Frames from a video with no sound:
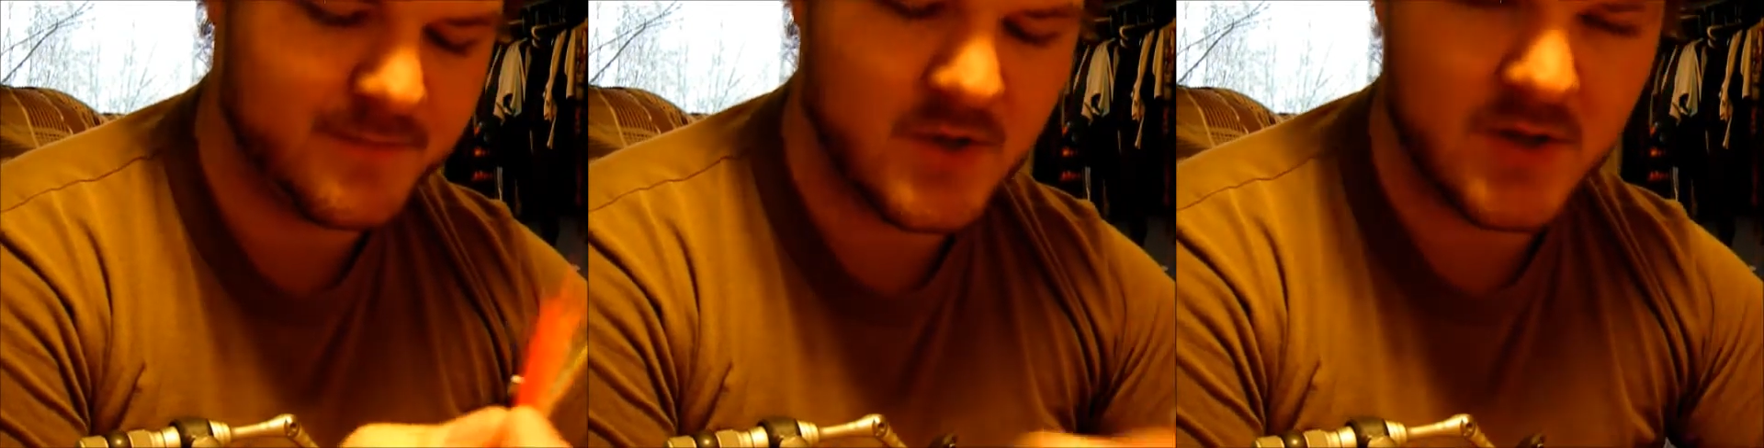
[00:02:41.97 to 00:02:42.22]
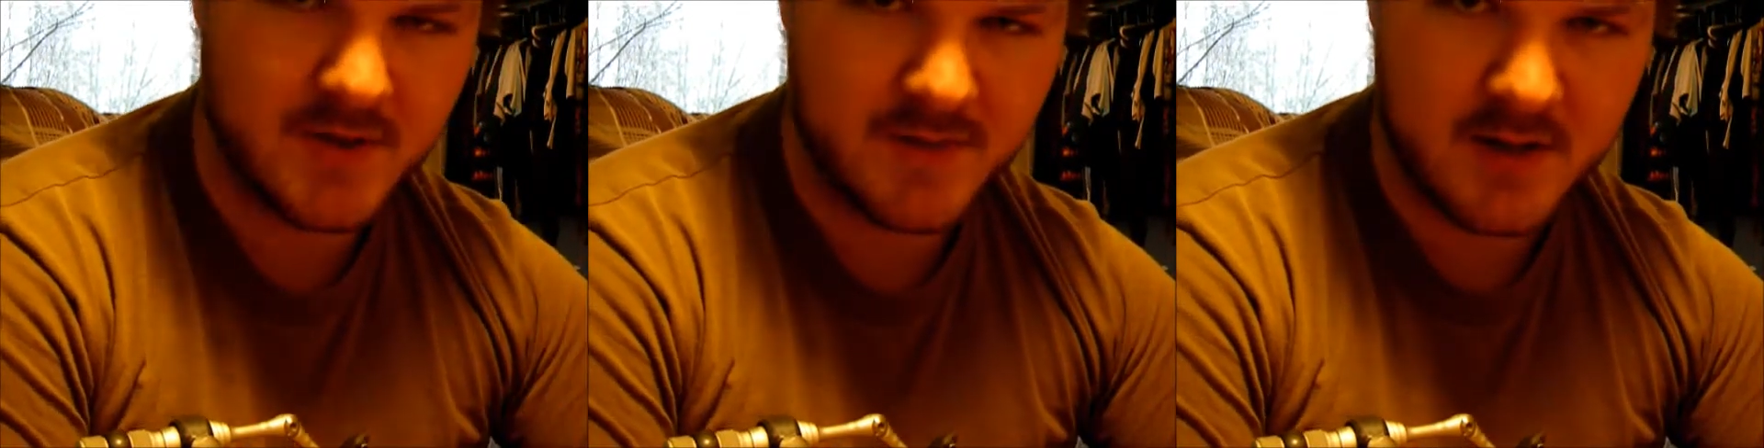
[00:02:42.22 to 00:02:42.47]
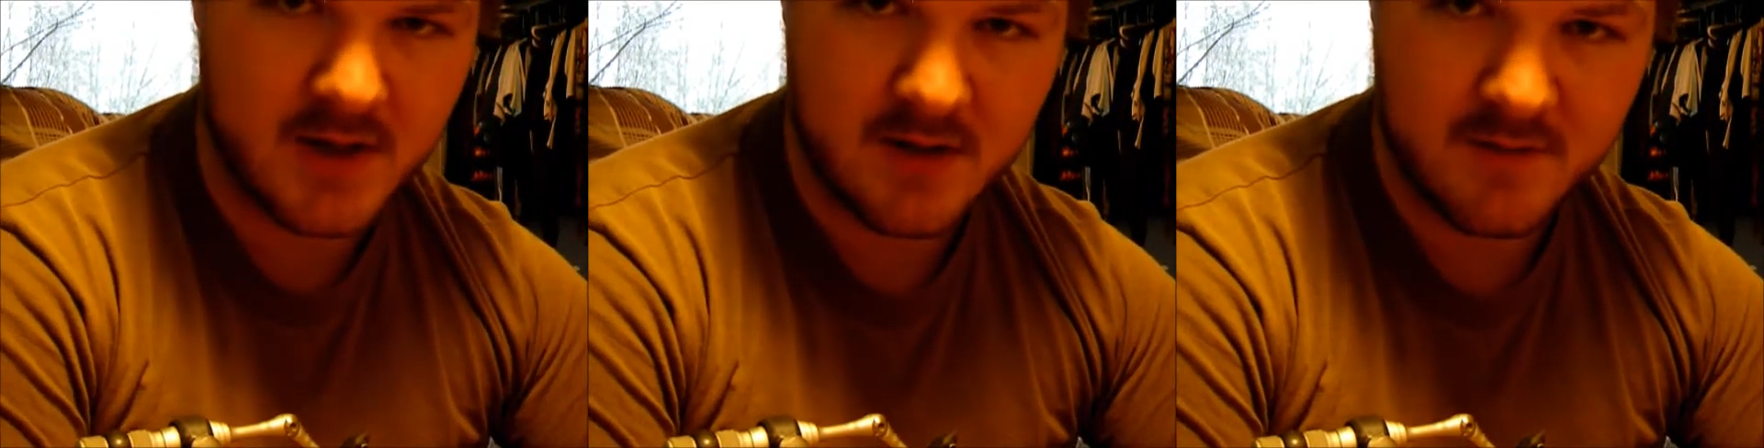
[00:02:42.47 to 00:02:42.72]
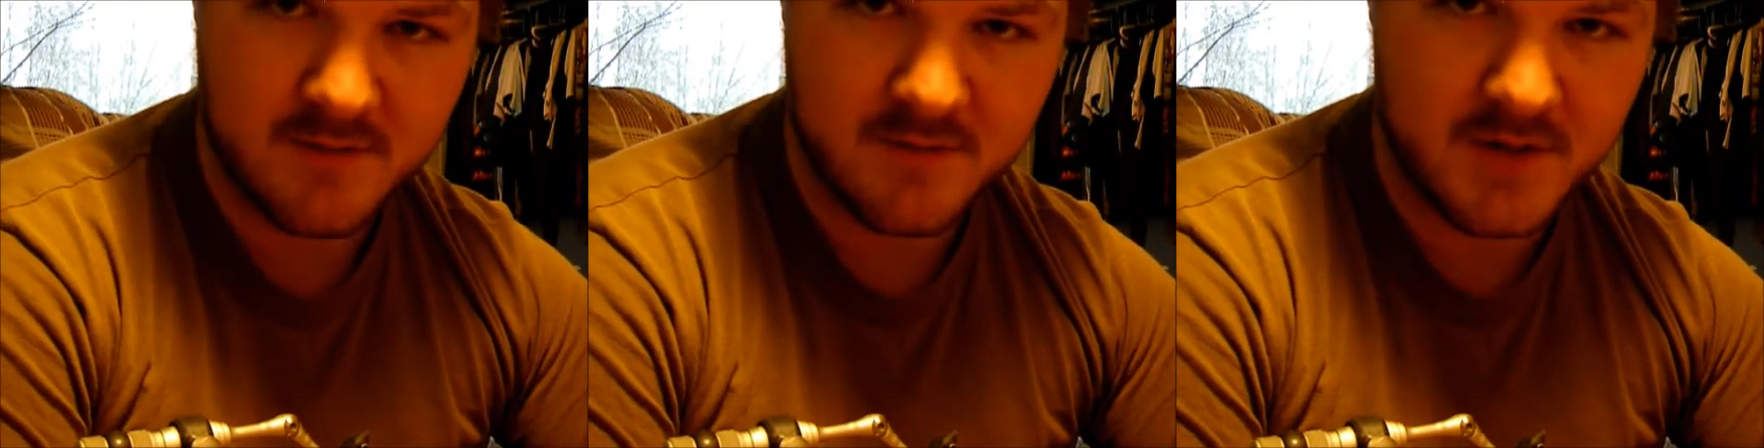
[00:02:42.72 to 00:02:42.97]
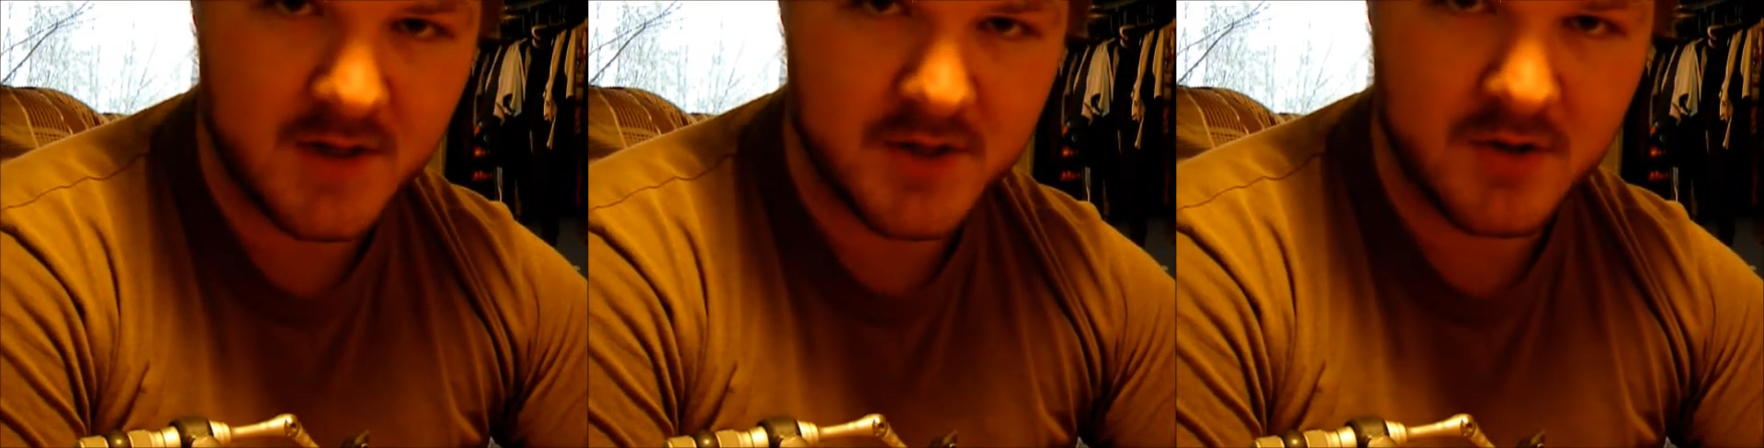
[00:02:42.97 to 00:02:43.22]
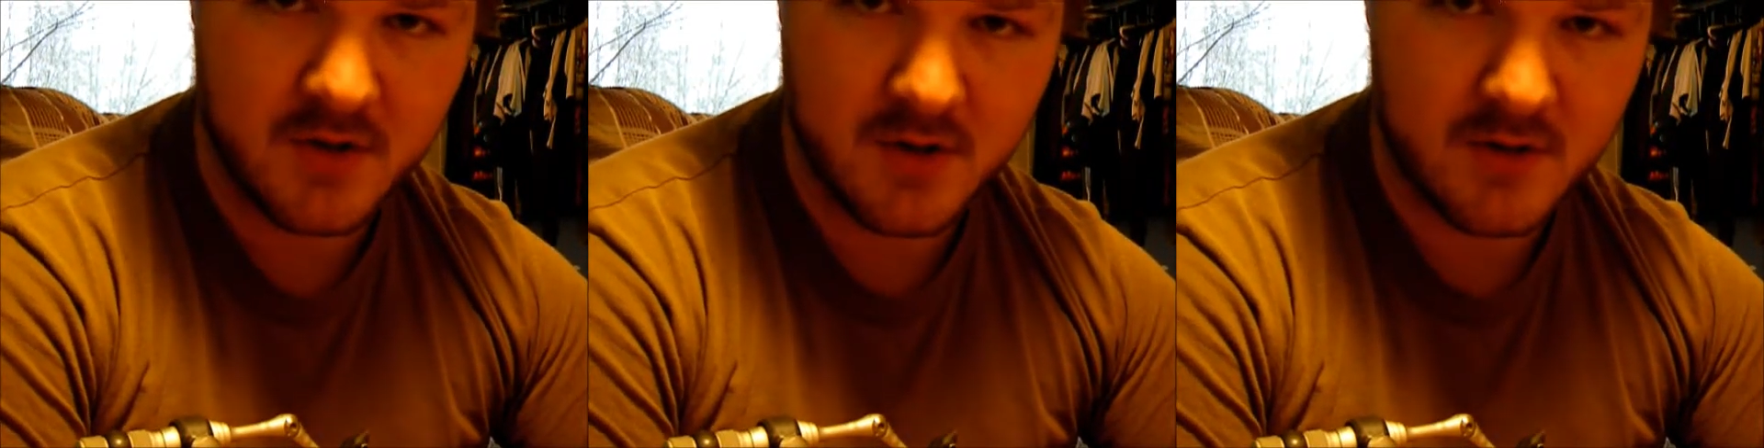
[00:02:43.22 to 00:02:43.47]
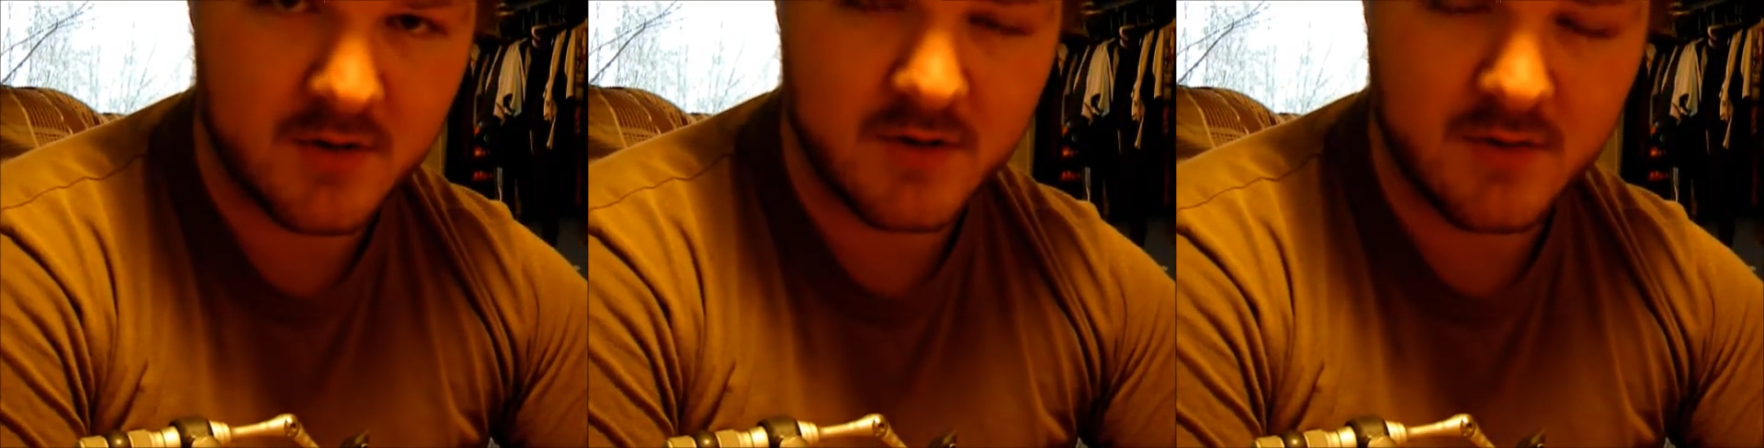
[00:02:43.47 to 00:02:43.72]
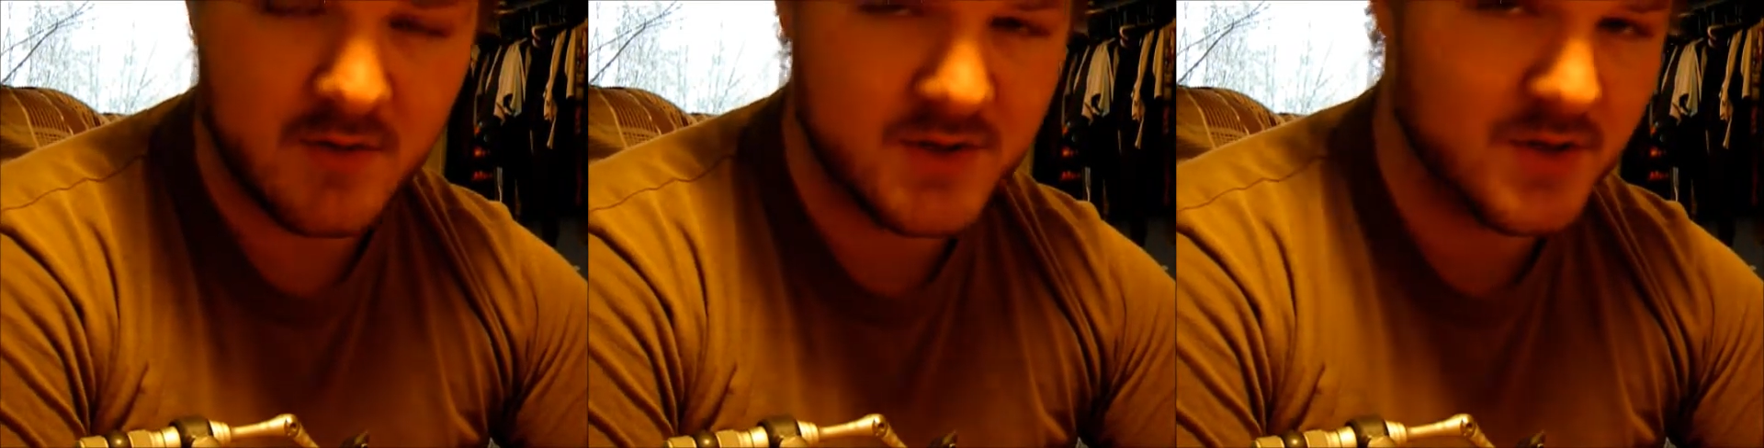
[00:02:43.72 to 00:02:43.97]
you can think of that's longer than
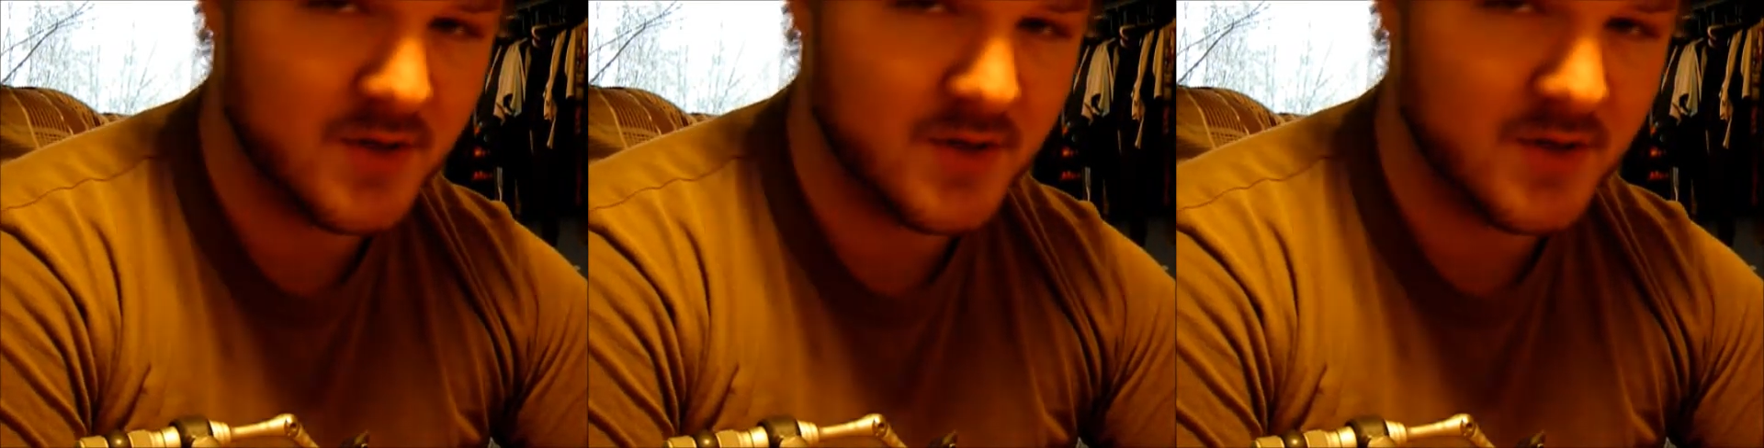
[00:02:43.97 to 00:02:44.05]
2 inches,